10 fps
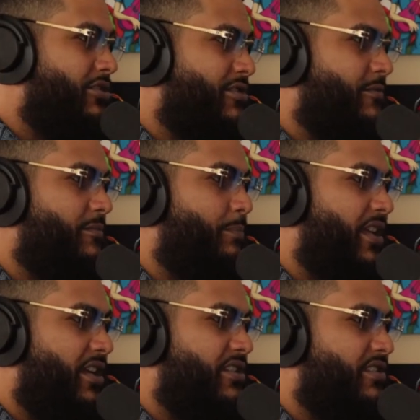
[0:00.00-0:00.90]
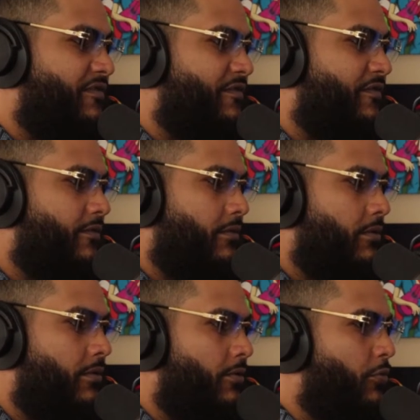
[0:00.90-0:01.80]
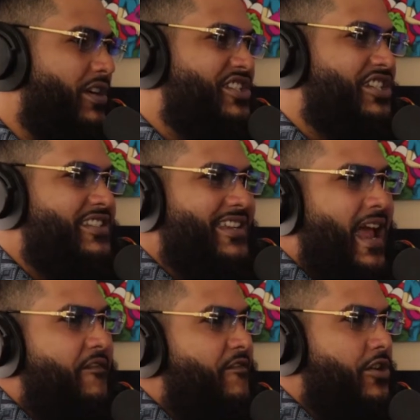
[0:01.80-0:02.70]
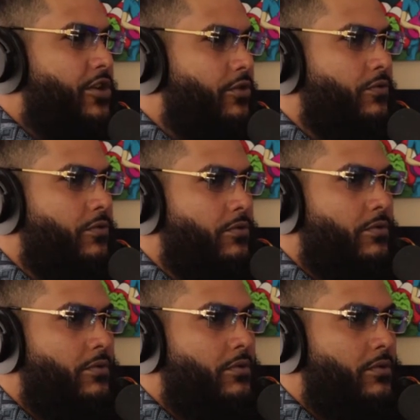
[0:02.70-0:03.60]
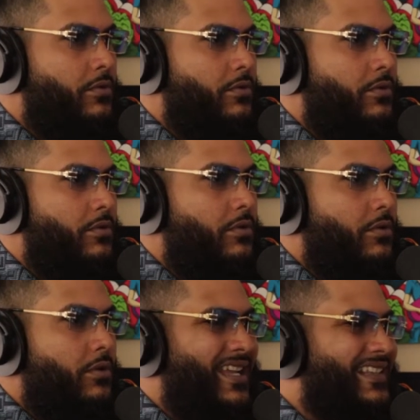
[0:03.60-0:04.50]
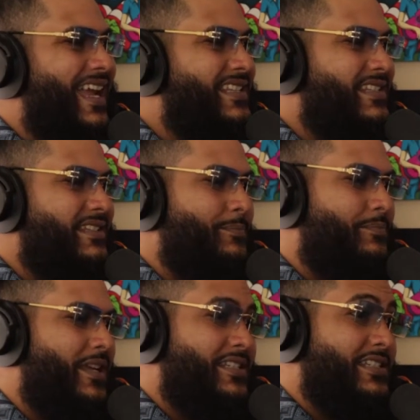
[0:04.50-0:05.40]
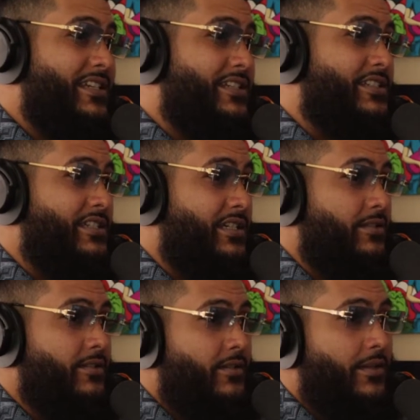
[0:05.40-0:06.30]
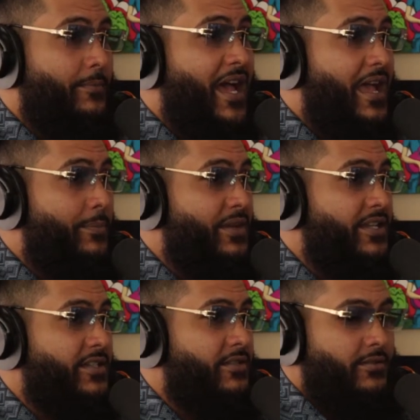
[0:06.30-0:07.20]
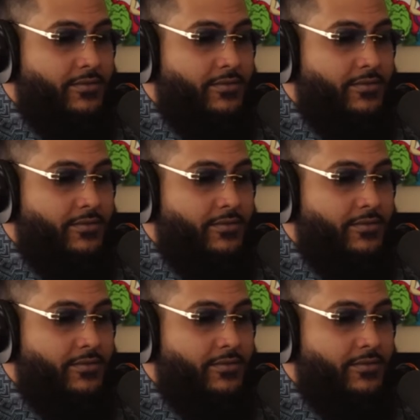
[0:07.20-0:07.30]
else because of what's just not for you. Yeah. Like that's some bitch nigga shit. Like in my opinion. I feel